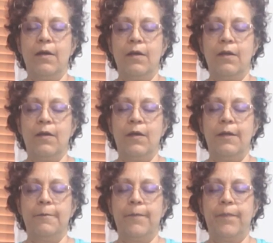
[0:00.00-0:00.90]

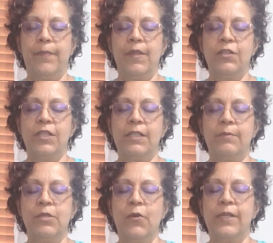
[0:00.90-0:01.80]
Good. And
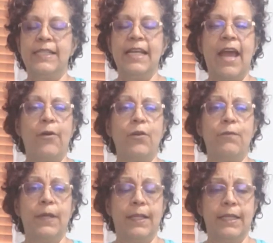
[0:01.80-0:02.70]
just noticing how you're
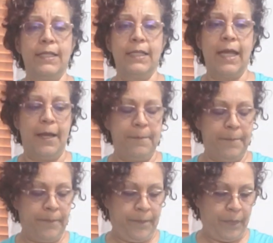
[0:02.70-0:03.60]
feeling today.
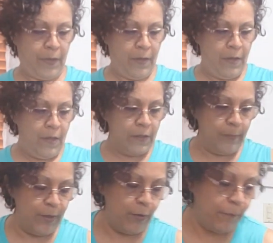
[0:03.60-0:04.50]
I'm
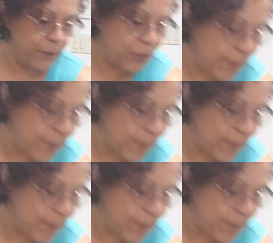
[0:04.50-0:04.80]
going to refer to